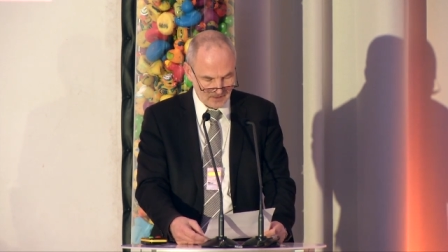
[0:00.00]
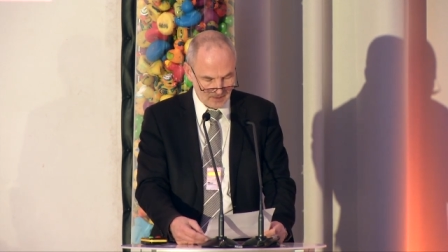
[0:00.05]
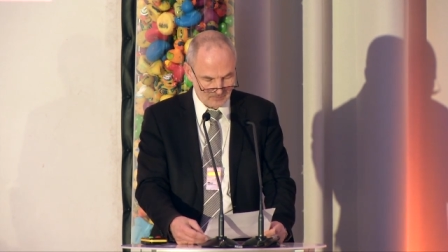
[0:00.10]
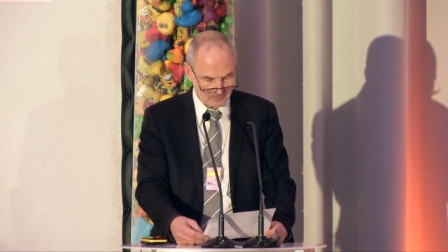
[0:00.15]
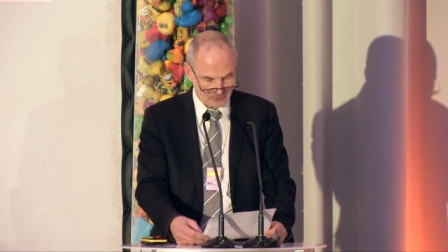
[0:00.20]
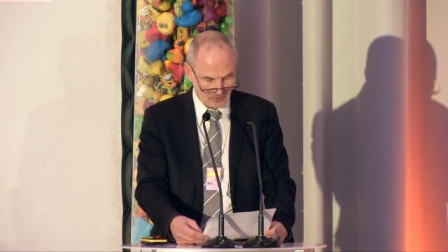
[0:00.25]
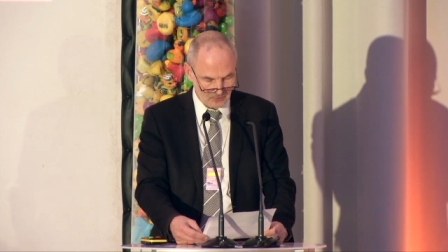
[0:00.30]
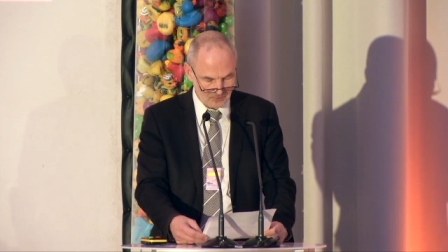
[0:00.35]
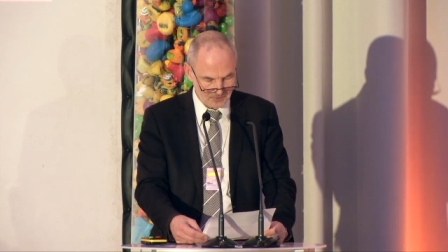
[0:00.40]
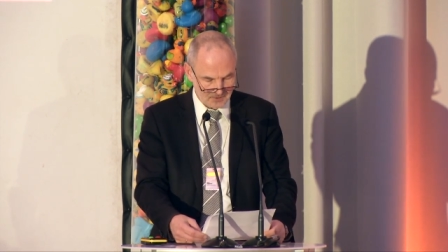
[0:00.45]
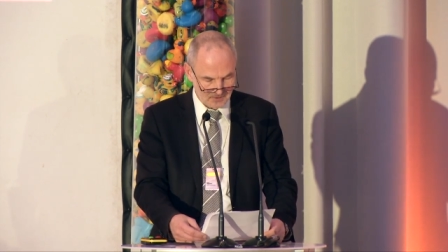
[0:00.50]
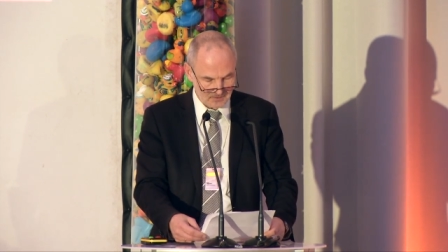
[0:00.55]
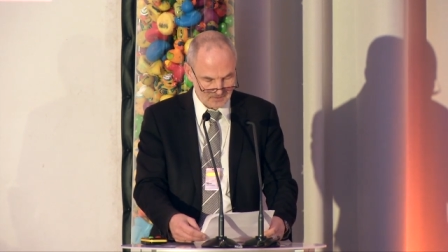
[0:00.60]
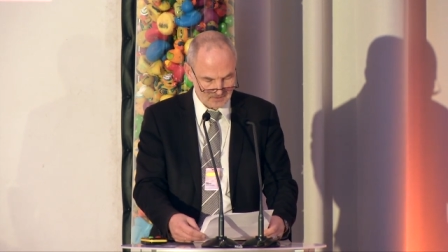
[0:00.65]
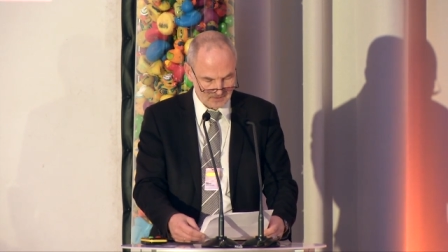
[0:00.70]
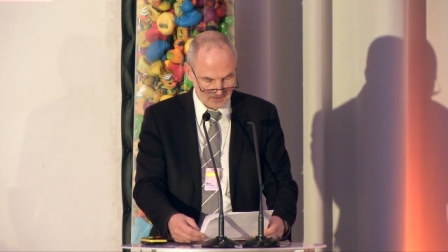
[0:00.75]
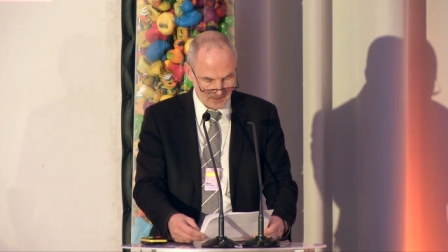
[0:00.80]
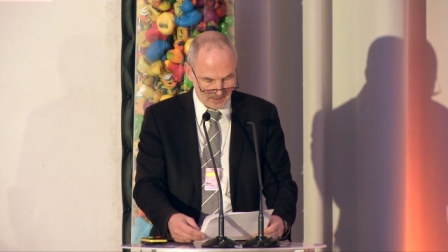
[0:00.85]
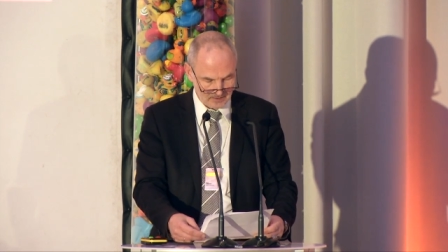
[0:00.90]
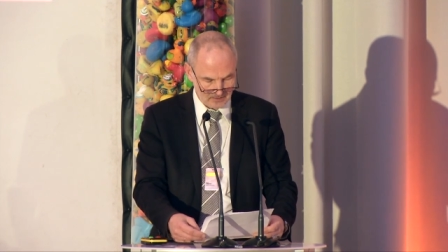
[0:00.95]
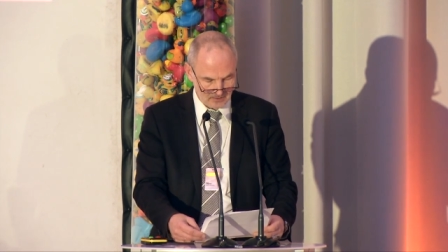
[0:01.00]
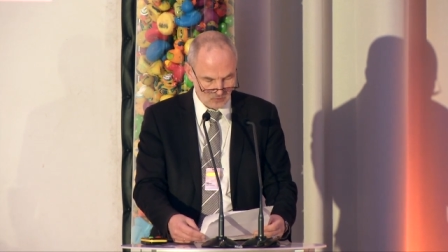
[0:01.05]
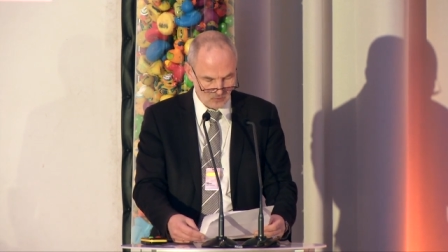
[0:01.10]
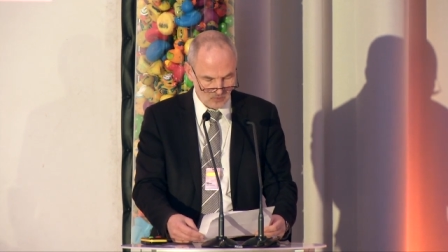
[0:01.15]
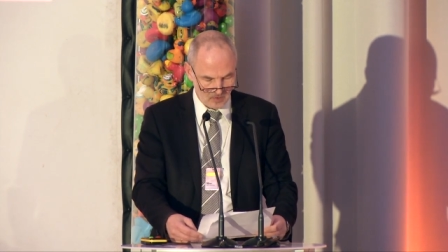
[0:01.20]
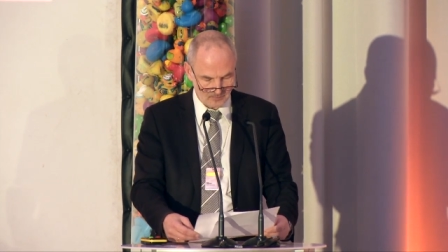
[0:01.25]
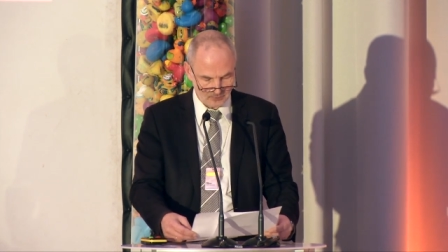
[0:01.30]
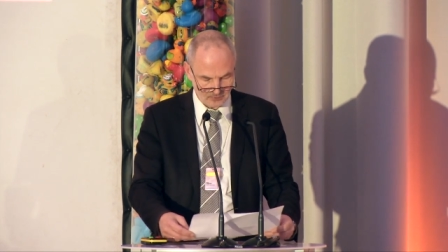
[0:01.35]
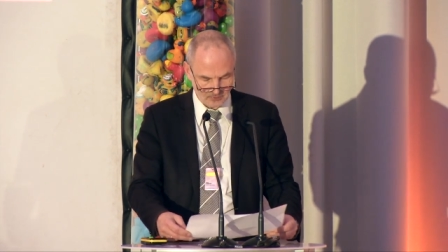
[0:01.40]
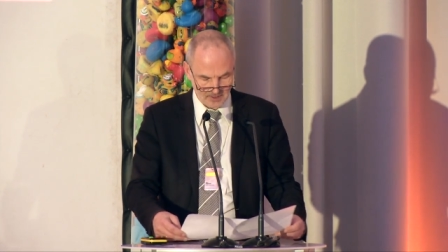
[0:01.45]
approaches and
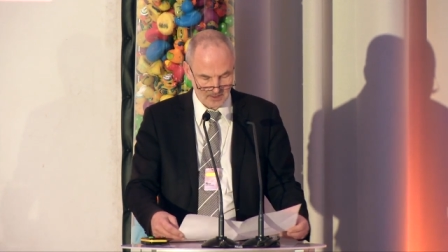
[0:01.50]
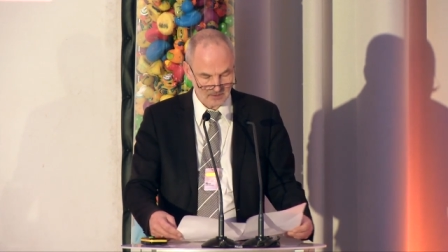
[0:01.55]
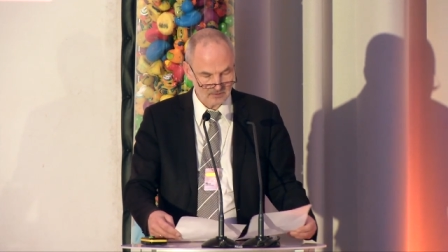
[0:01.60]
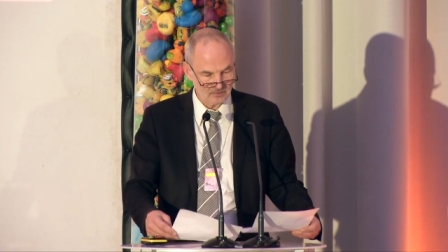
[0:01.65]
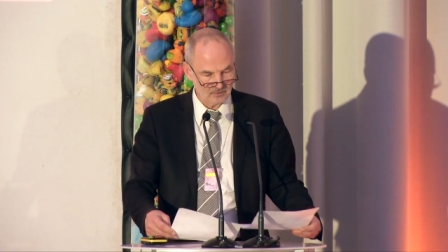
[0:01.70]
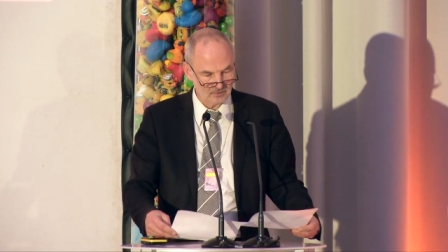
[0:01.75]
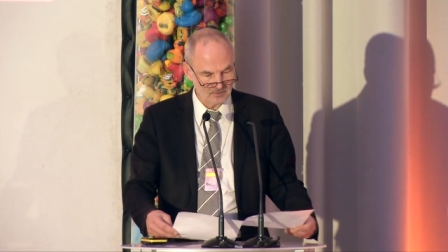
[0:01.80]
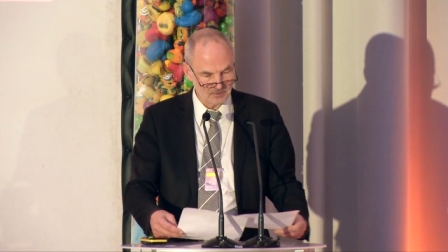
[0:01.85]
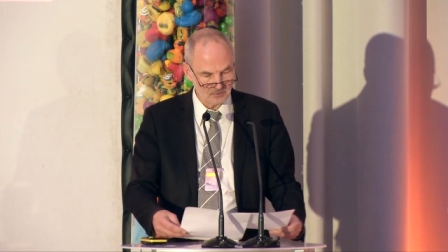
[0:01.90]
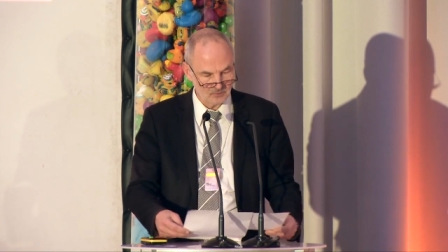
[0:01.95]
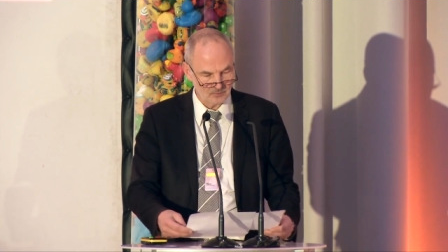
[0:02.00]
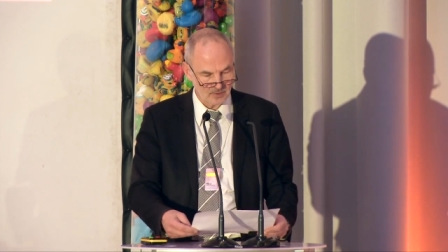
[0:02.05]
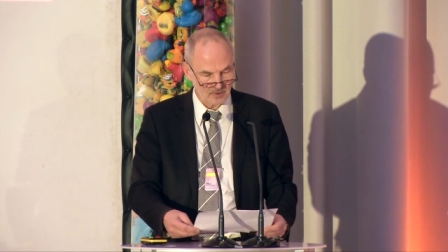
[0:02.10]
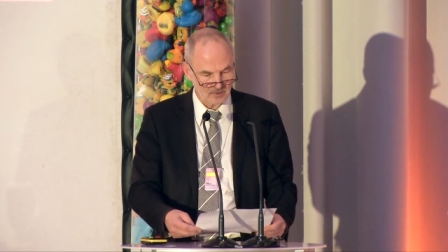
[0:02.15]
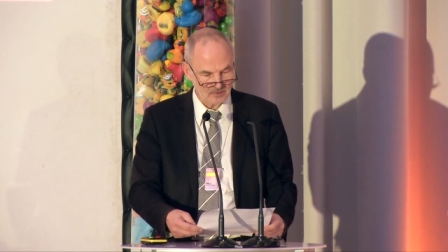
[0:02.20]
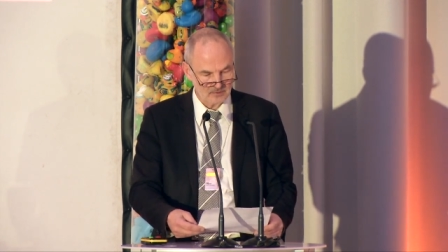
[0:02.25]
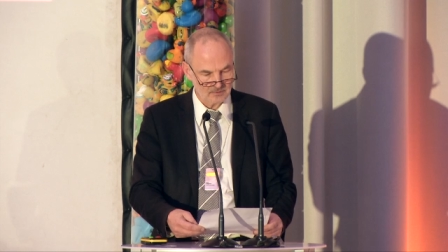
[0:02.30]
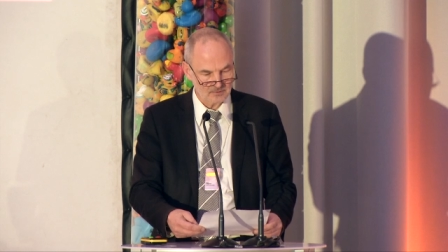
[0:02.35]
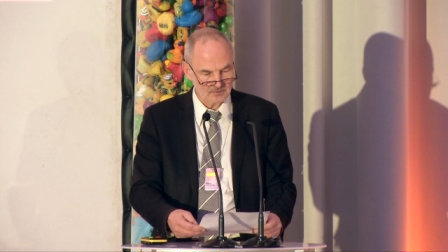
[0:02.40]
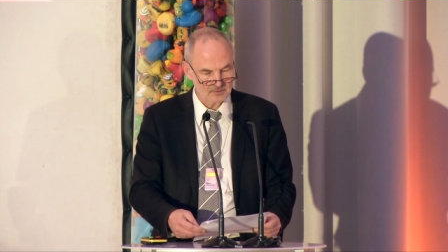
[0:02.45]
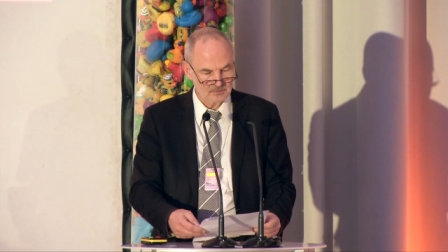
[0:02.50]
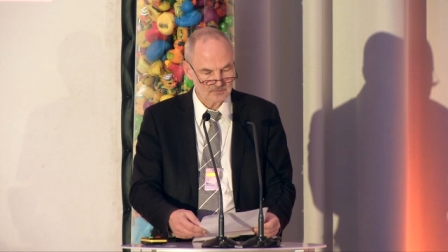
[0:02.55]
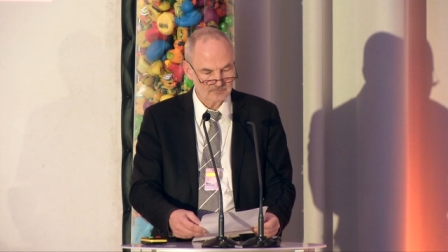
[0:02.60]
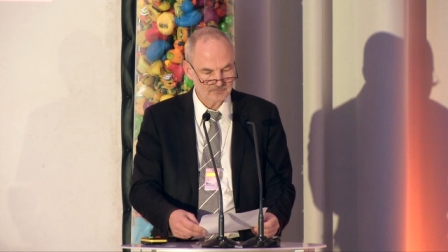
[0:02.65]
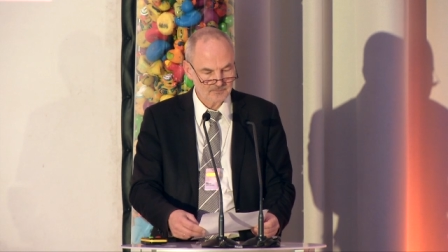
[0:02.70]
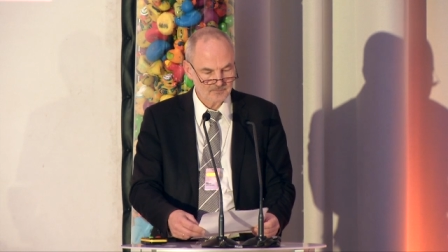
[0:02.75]
cooperate with new partners.